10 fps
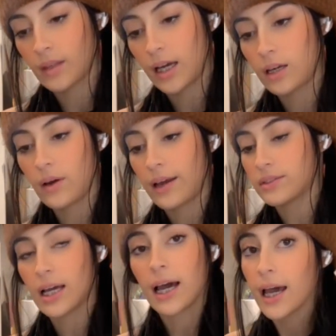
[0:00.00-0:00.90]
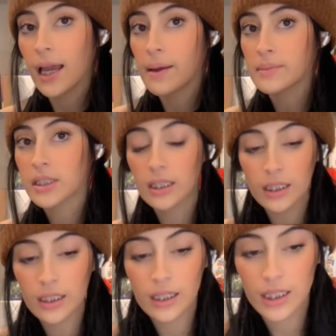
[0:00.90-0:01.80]
I don't have time to
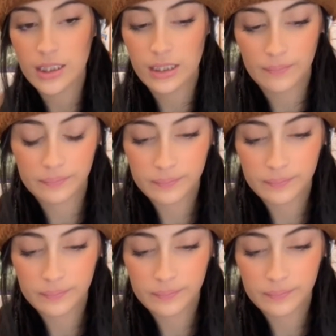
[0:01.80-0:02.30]
clean this.